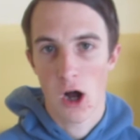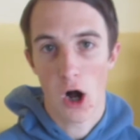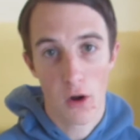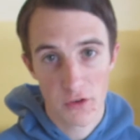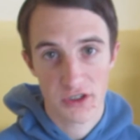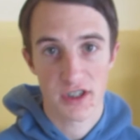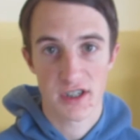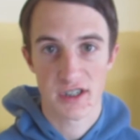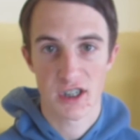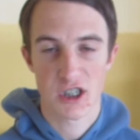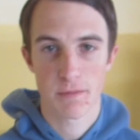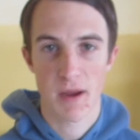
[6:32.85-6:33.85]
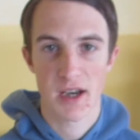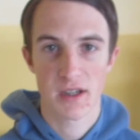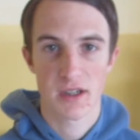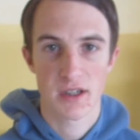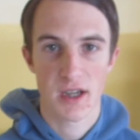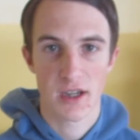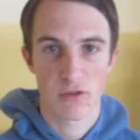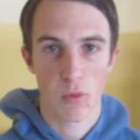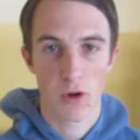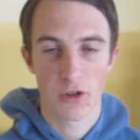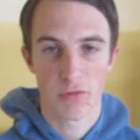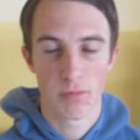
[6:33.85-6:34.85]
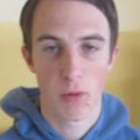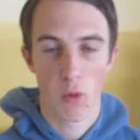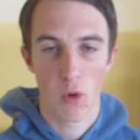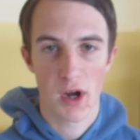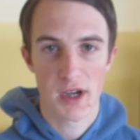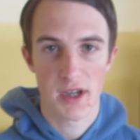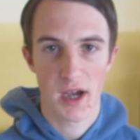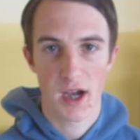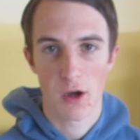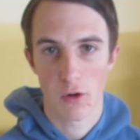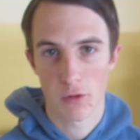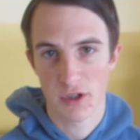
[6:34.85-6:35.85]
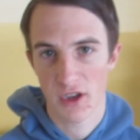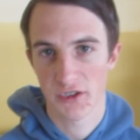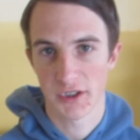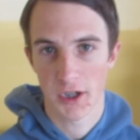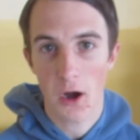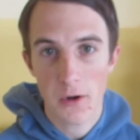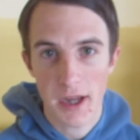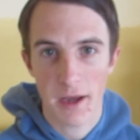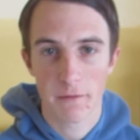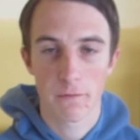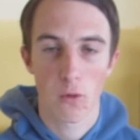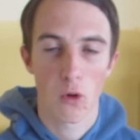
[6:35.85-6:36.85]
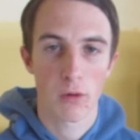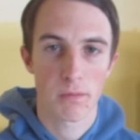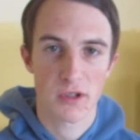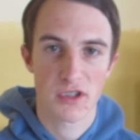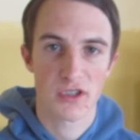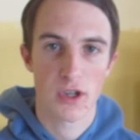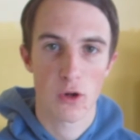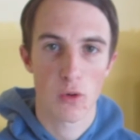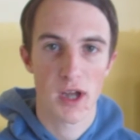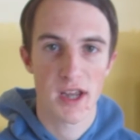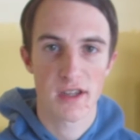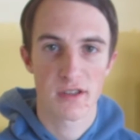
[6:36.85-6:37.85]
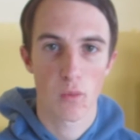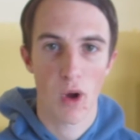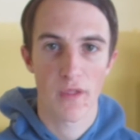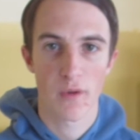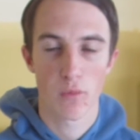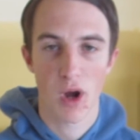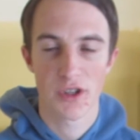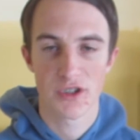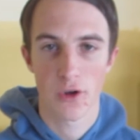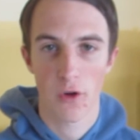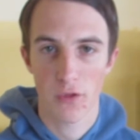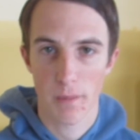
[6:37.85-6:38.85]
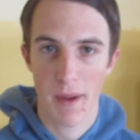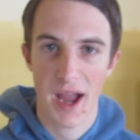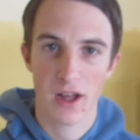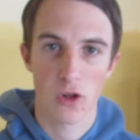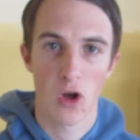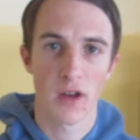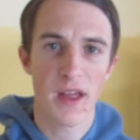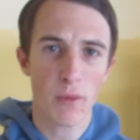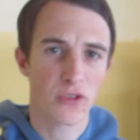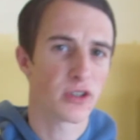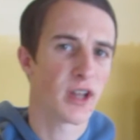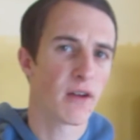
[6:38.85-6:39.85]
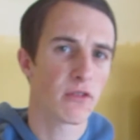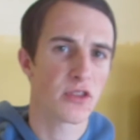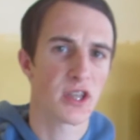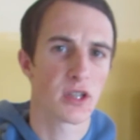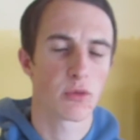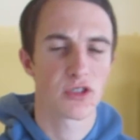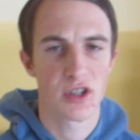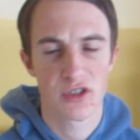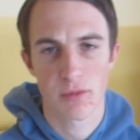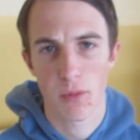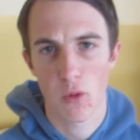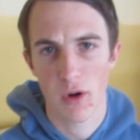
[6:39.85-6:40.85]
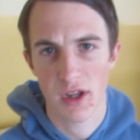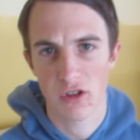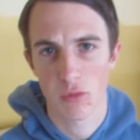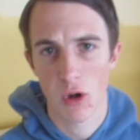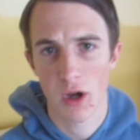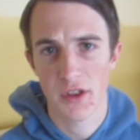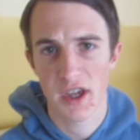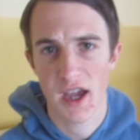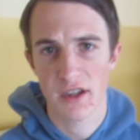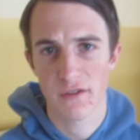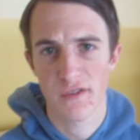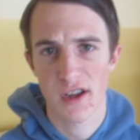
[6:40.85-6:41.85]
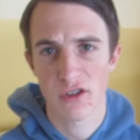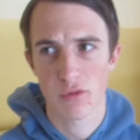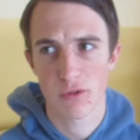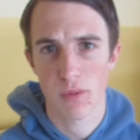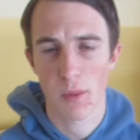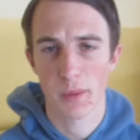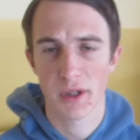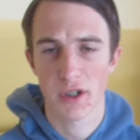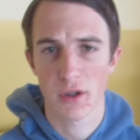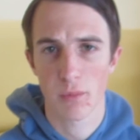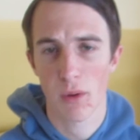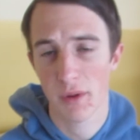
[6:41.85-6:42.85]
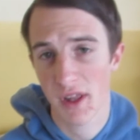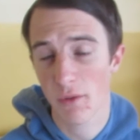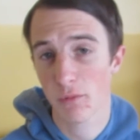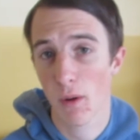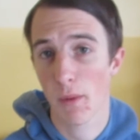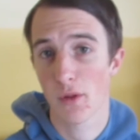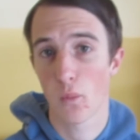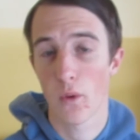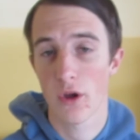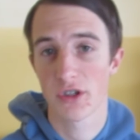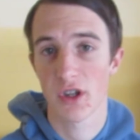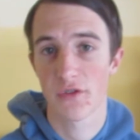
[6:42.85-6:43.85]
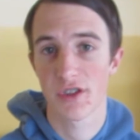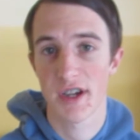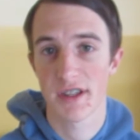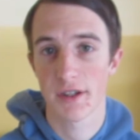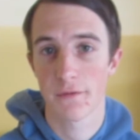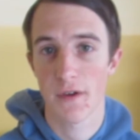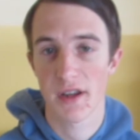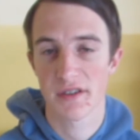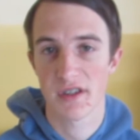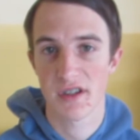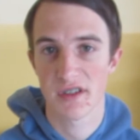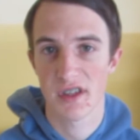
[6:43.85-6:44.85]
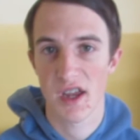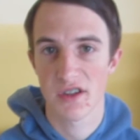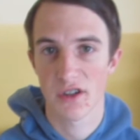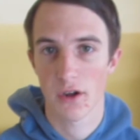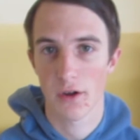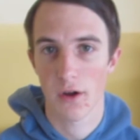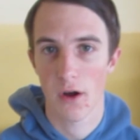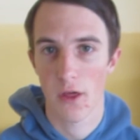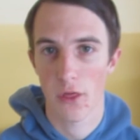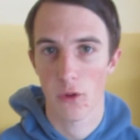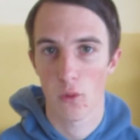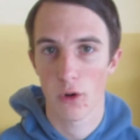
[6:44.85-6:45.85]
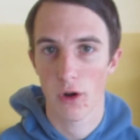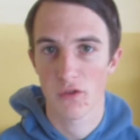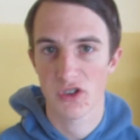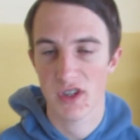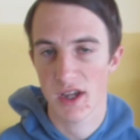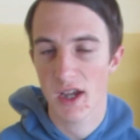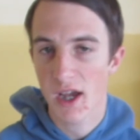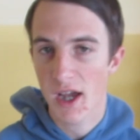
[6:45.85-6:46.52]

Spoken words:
obviously suspended, as well as Boyd, who doesn't go down forward, but still he's the one that runs it off the back line. That was another thing that was disappointing as well. I think our defence was probably the worst I've seen the defence this season, I thought. Obviously,